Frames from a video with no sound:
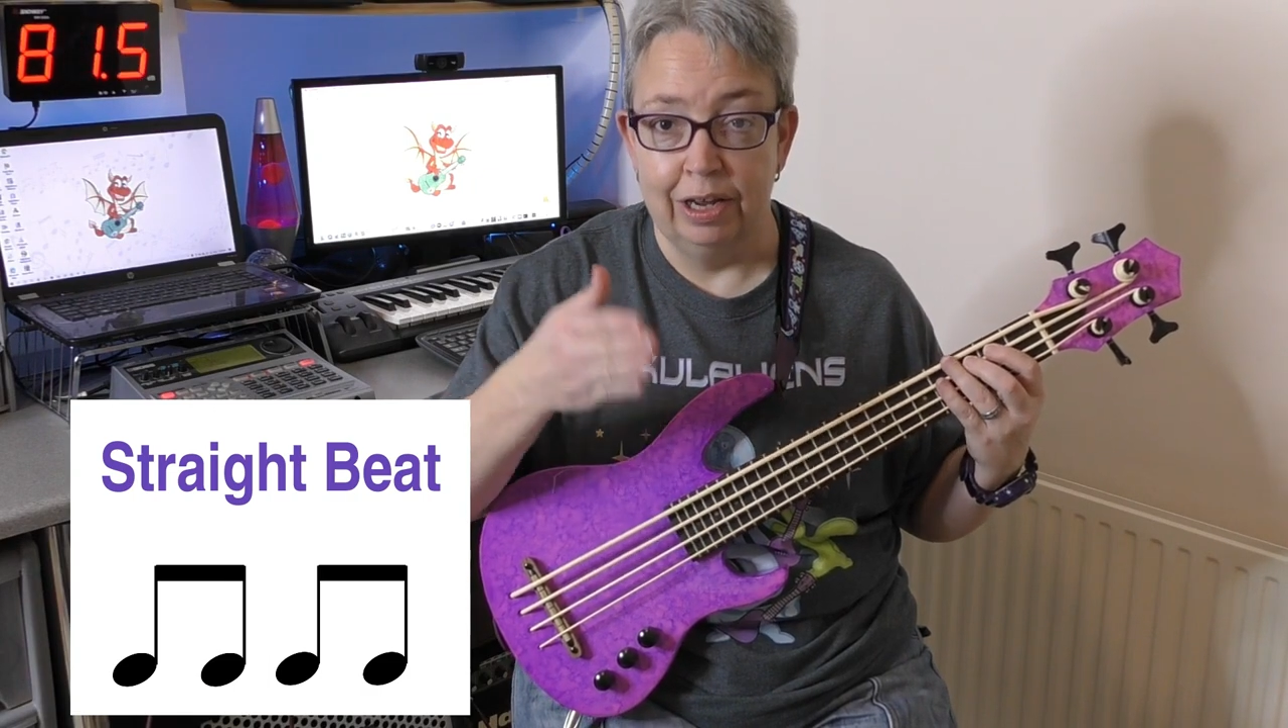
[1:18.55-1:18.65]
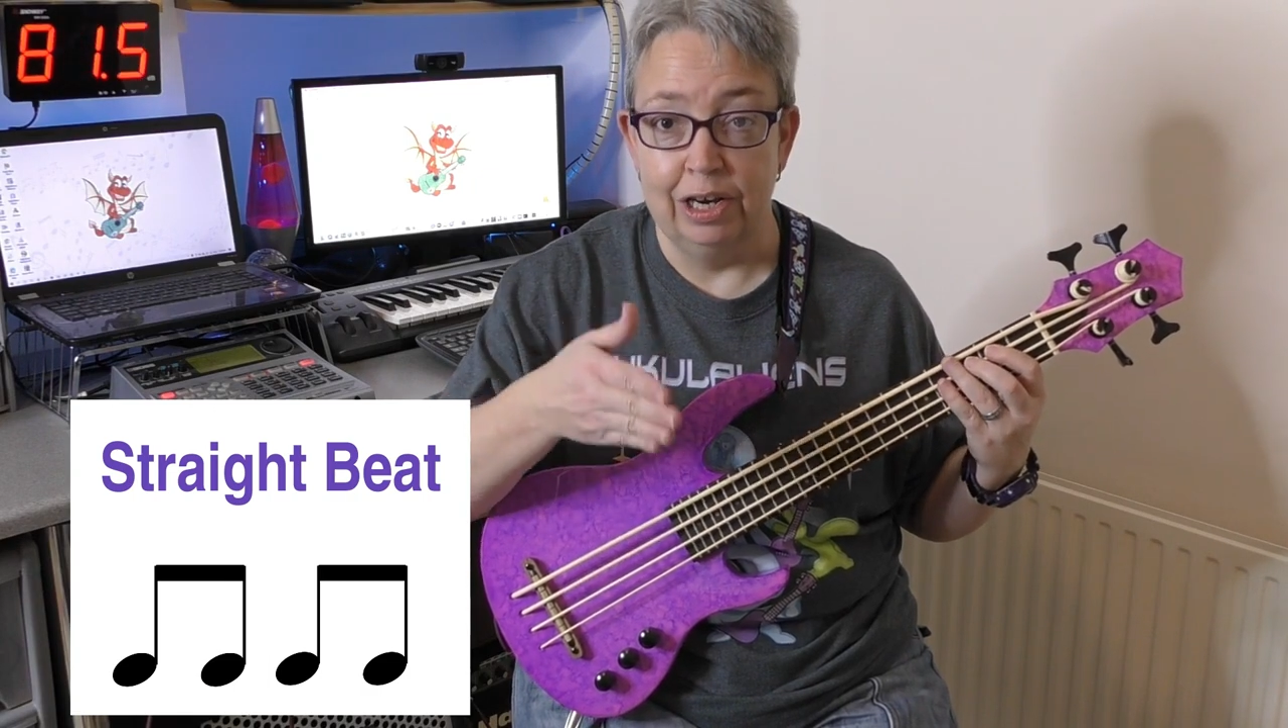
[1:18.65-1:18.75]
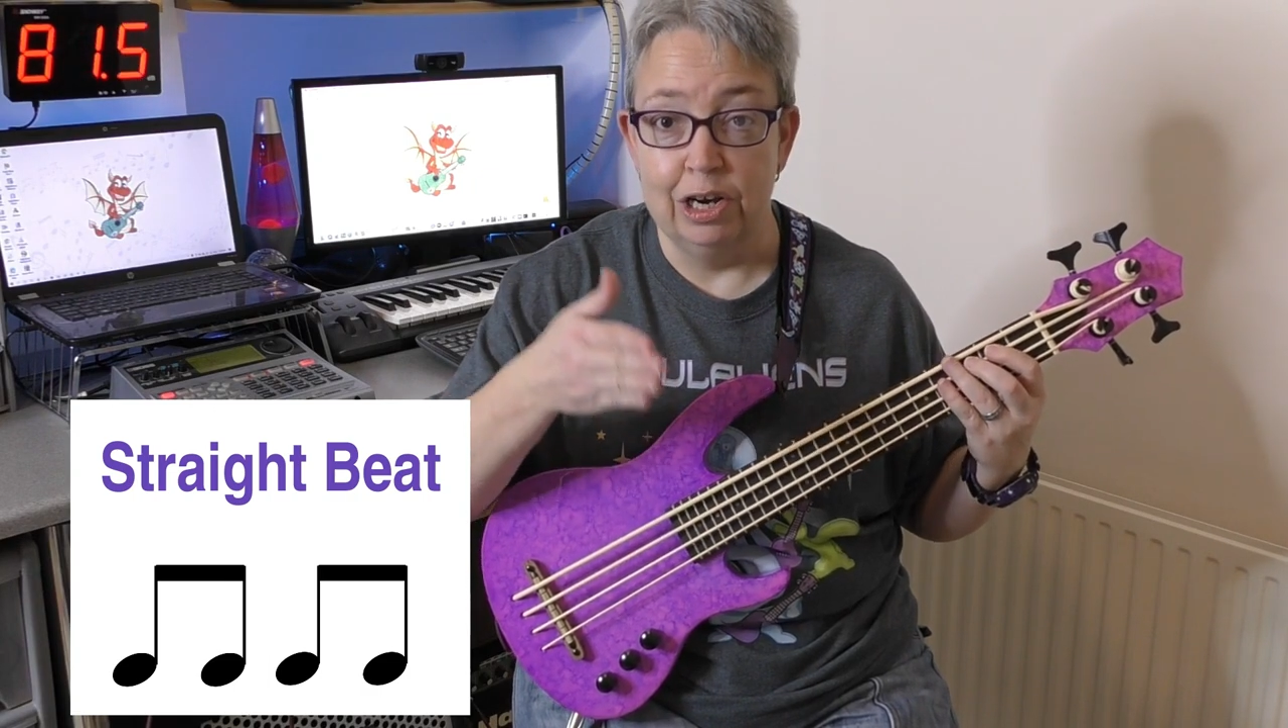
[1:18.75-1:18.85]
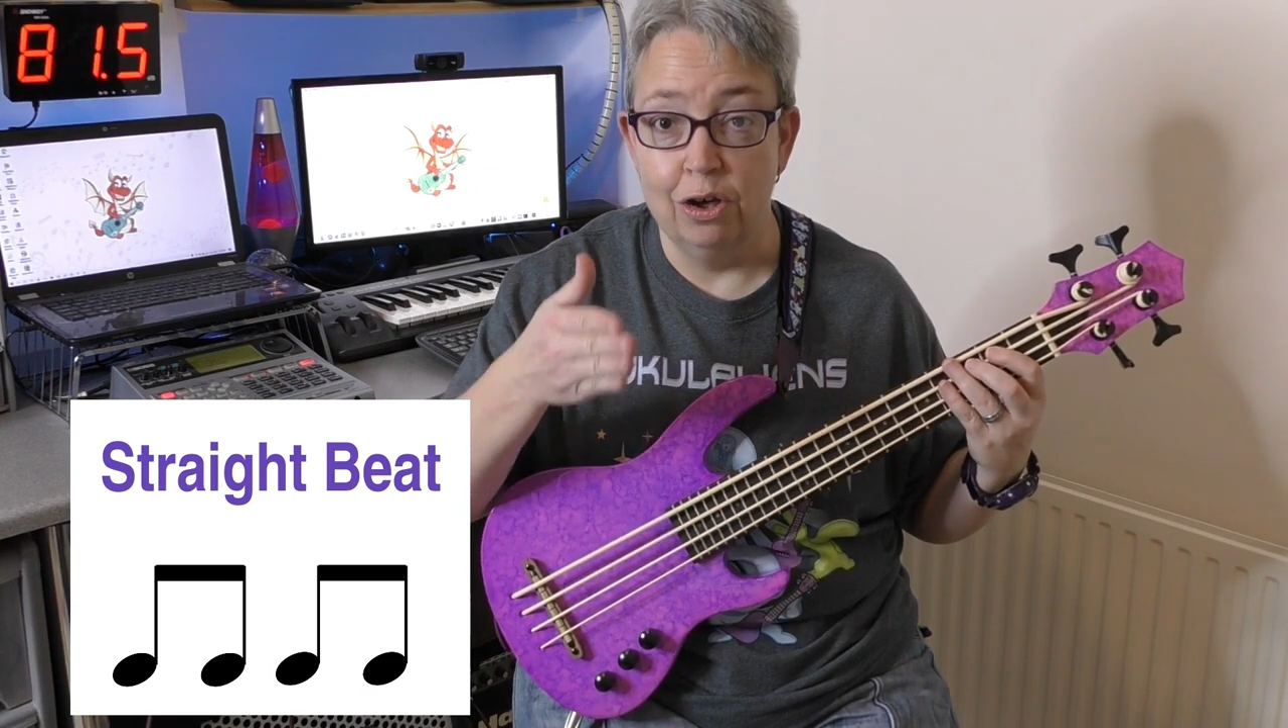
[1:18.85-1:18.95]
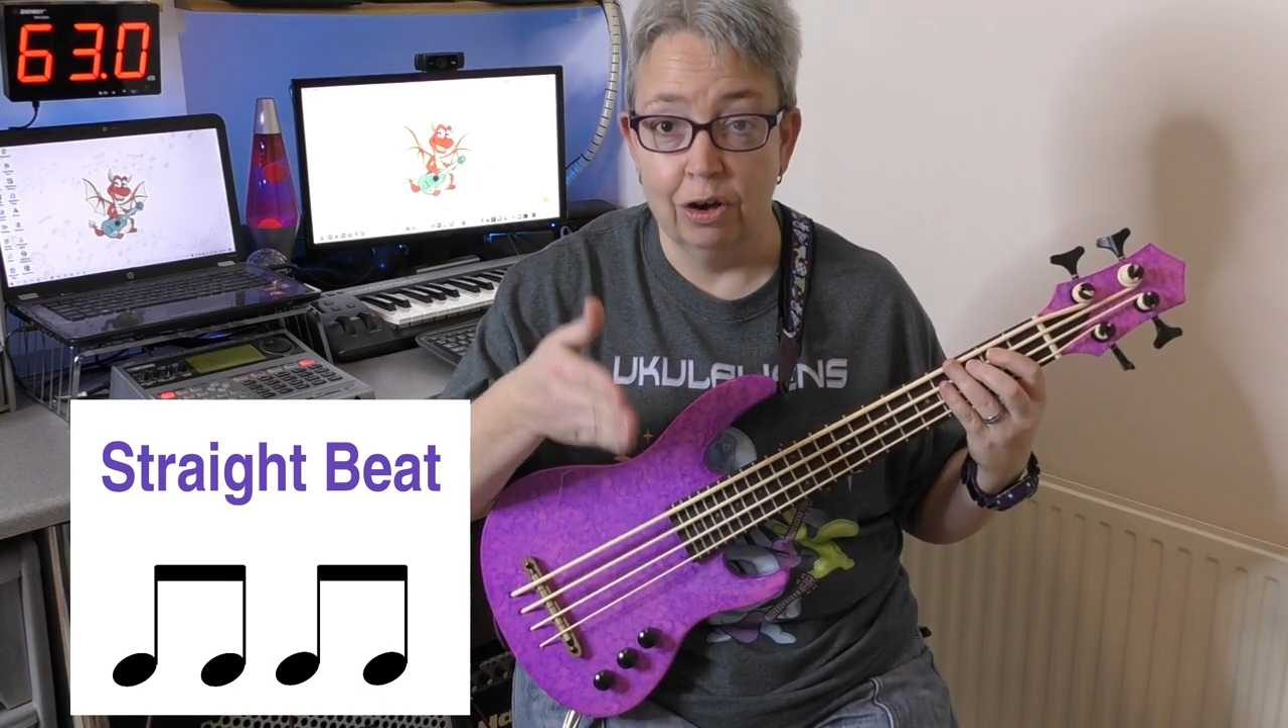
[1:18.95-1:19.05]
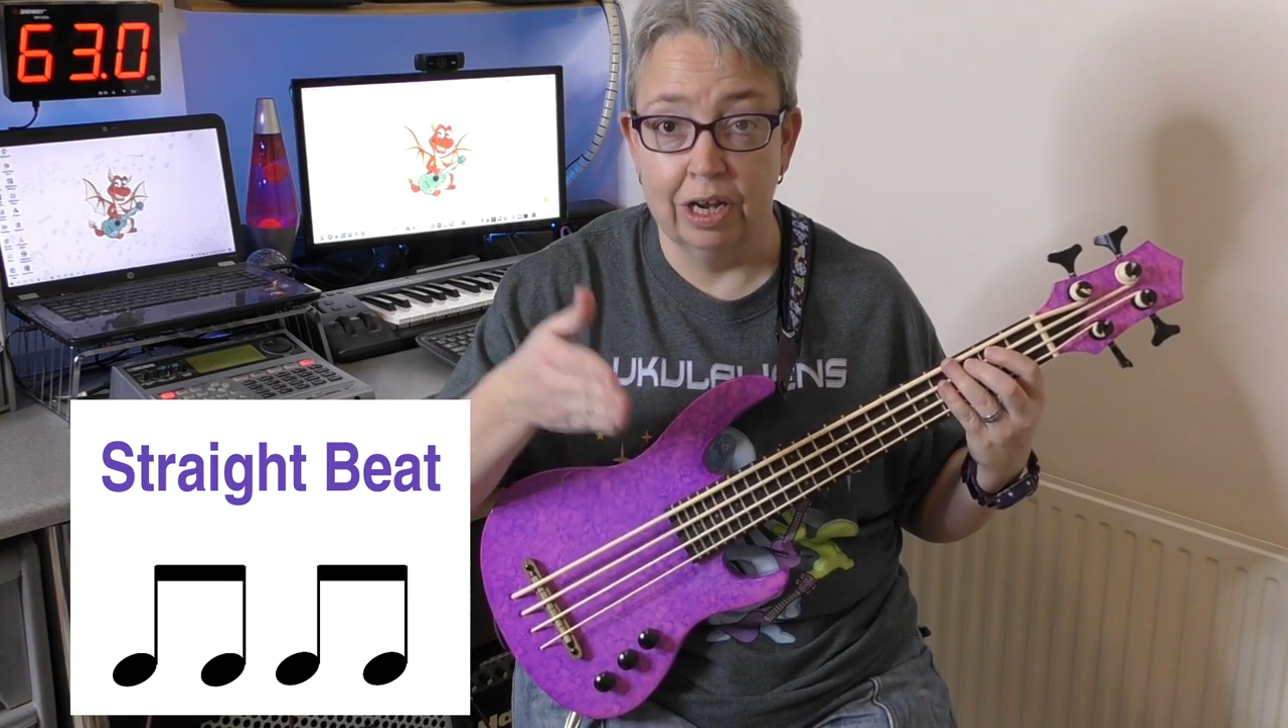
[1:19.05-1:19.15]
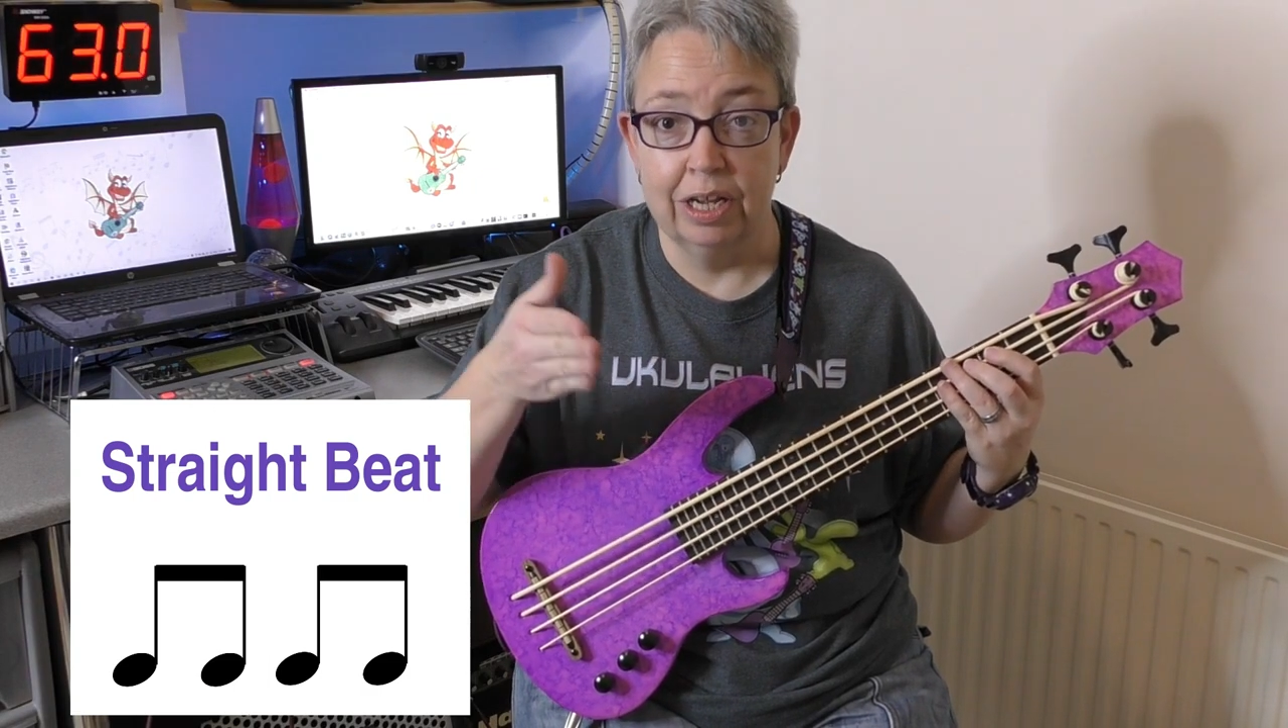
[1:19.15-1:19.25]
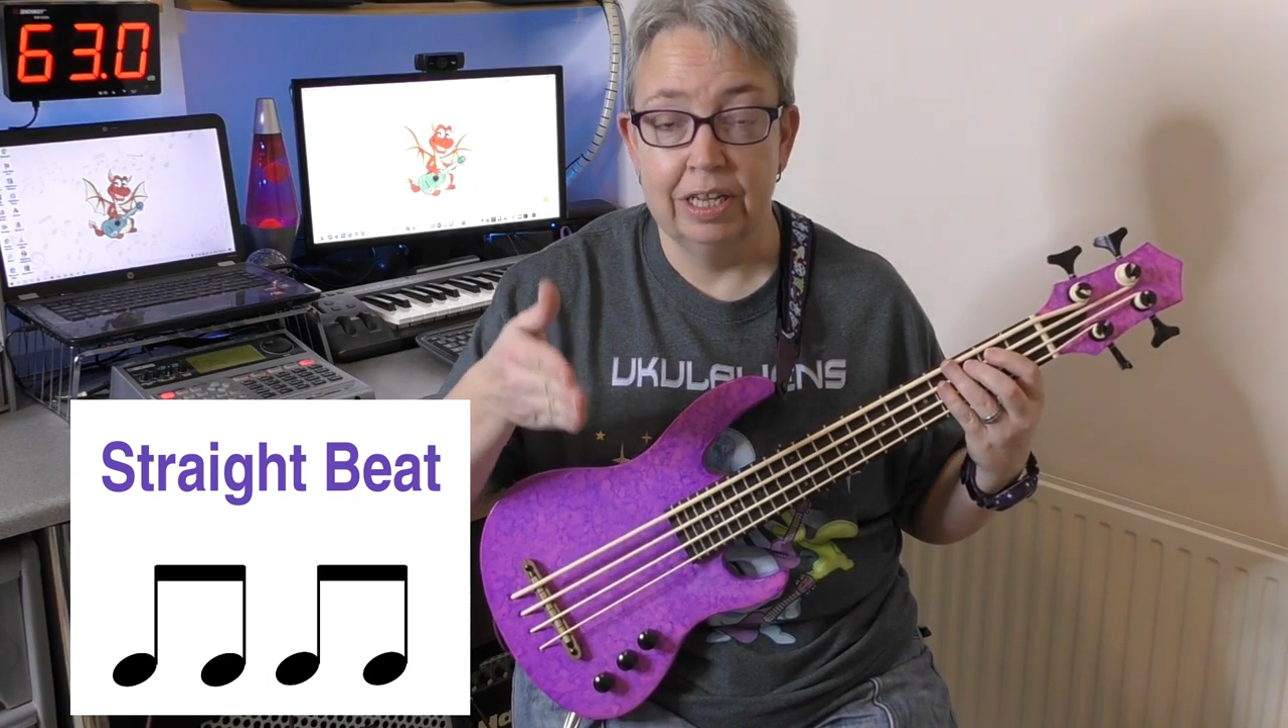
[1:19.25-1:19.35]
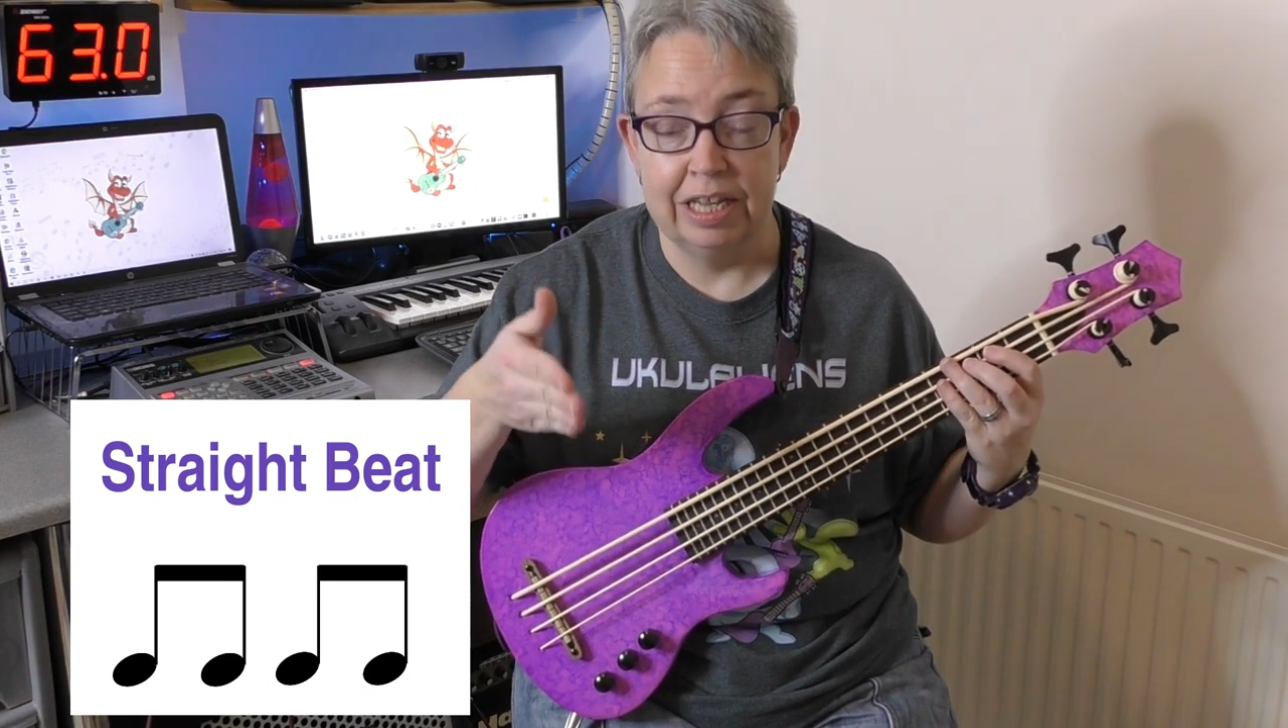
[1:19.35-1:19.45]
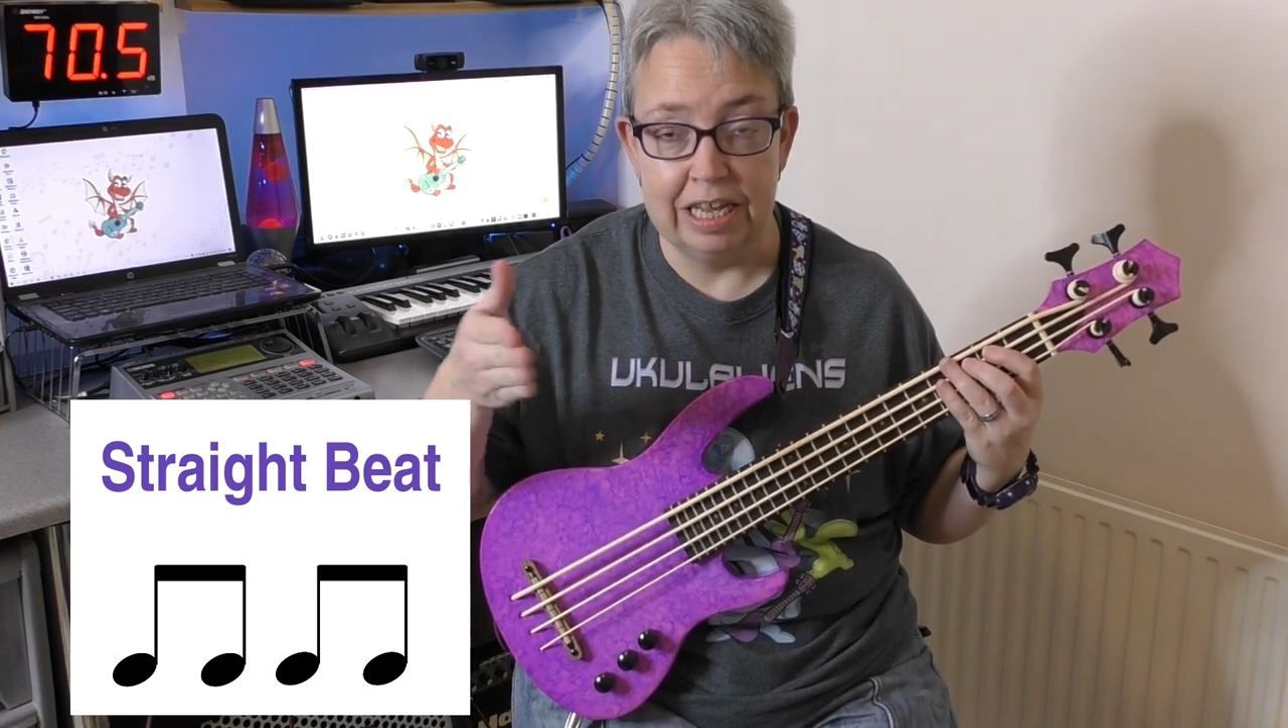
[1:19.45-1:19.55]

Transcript: they look